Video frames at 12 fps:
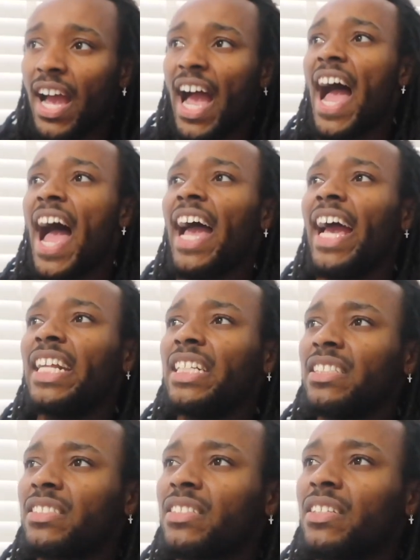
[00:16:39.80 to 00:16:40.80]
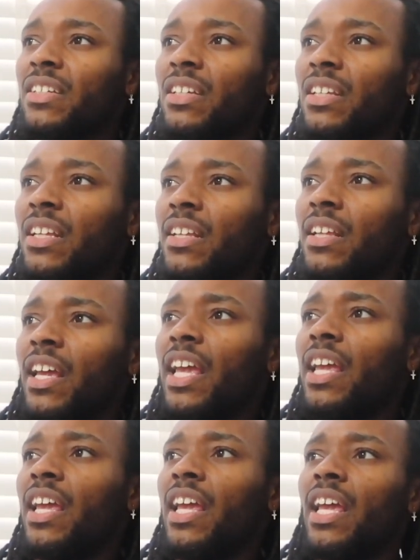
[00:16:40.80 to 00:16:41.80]
And
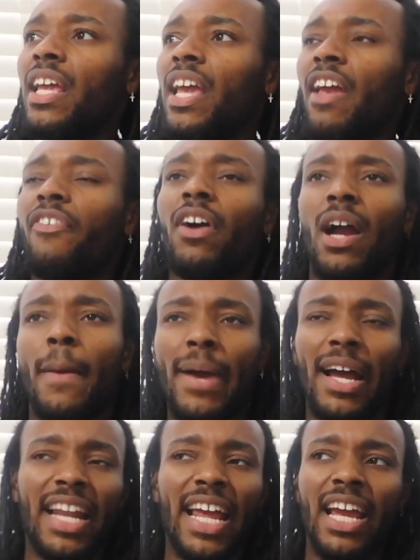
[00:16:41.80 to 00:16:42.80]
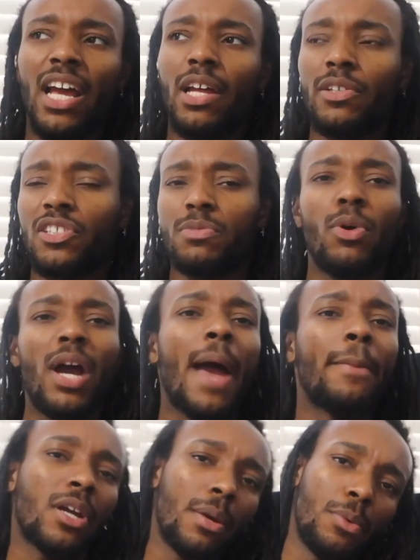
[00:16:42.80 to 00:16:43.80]
if I come back later, it's more
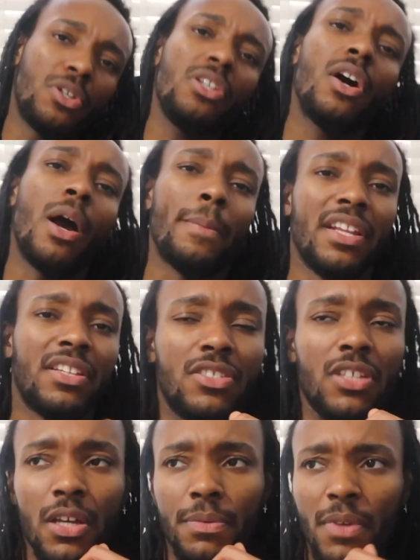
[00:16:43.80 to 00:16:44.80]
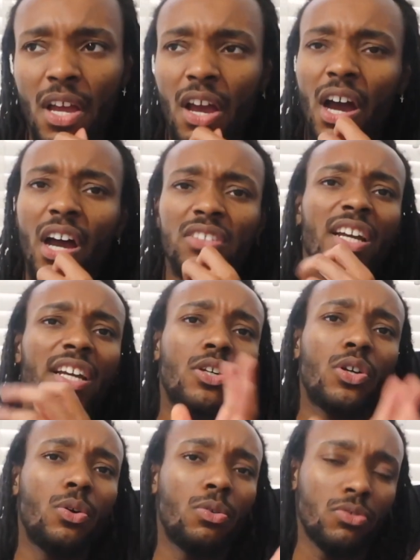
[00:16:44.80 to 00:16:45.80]
amicable, you know what I mean? So I was like,
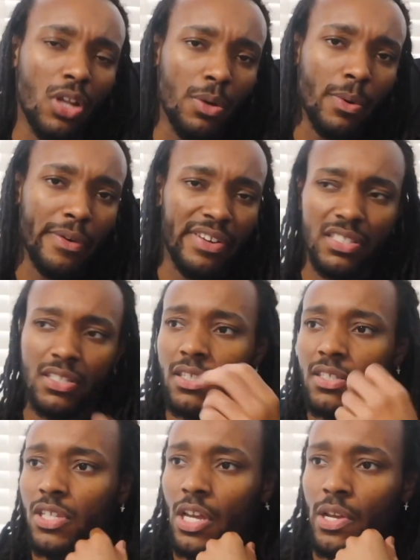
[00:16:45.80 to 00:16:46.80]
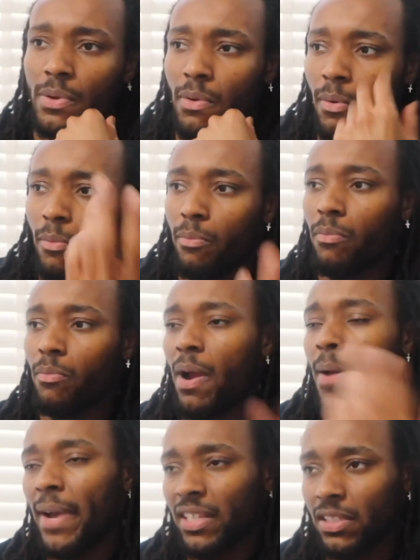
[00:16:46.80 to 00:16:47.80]
cool, no worries. So
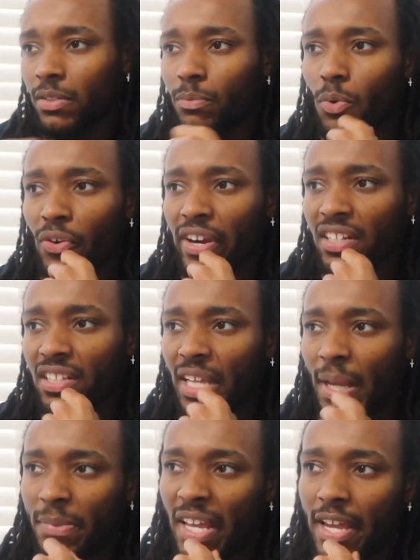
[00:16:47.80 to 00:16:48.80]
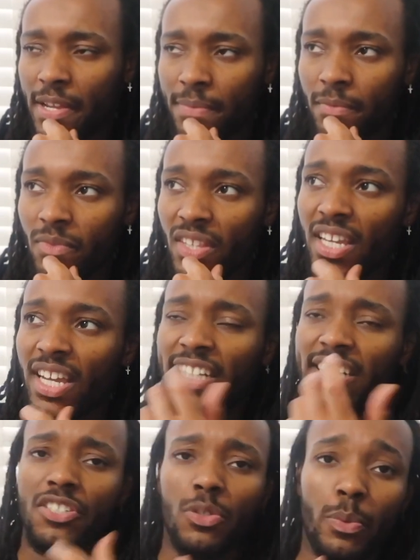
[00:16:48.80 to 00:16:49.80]
went back to Warwick the same day, had
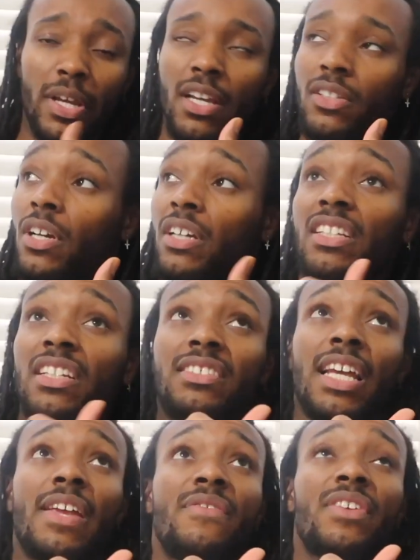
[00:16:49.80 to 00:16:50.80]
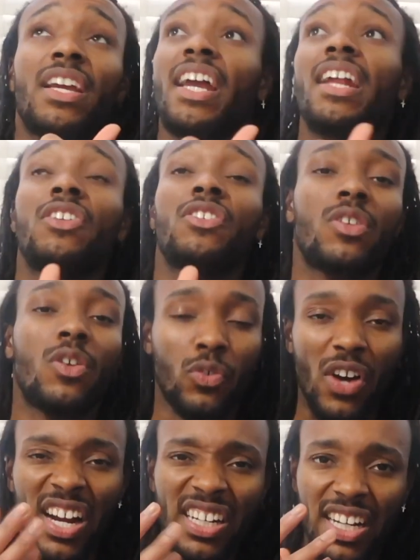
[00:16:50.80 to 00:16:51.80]
an extra week. So I did the same thing again. I just
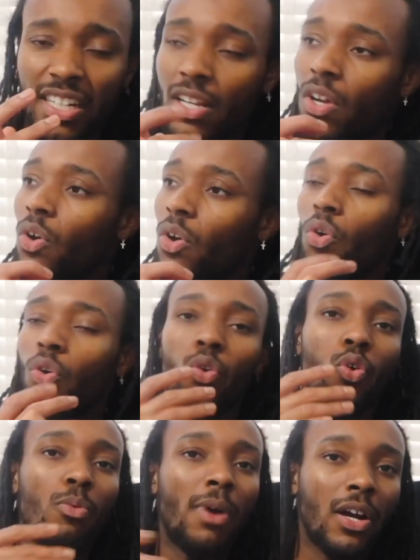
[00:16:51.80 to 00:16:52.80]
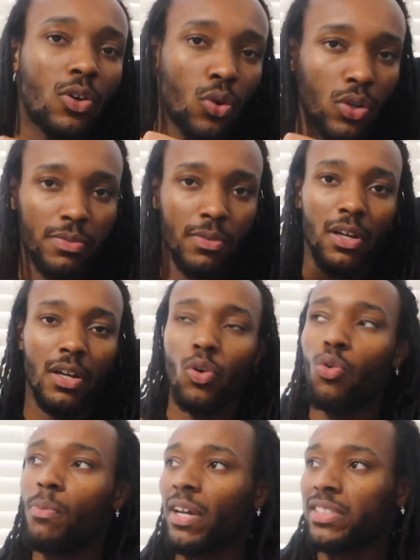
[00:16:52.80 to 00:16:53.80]
grinded all my coursework,
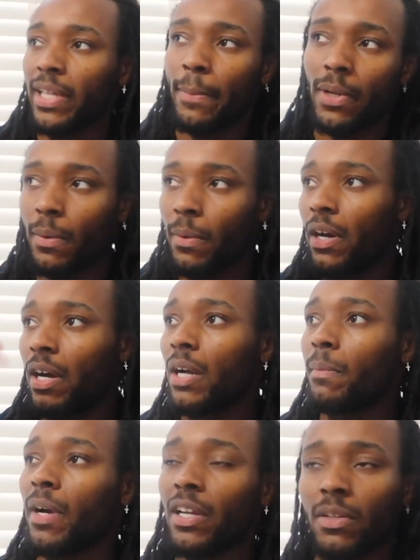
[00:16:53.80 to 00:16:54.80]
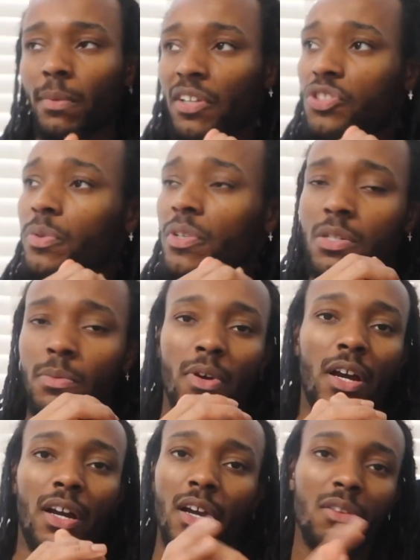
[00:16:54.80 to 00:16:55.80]
all my seminar work, my tuition
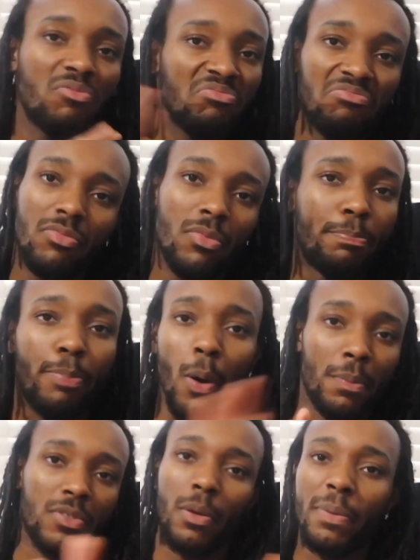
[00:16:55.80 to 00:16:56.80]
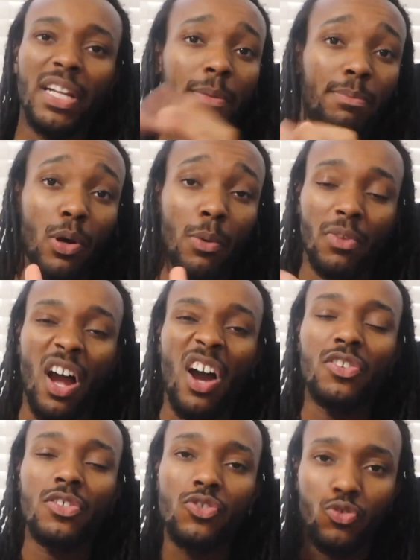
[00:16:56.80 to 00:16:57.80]
work, bombed, completely bombed. I
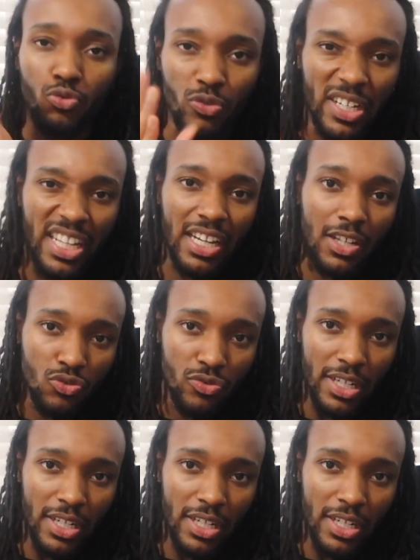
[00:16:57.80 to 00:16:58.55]
was just drilling.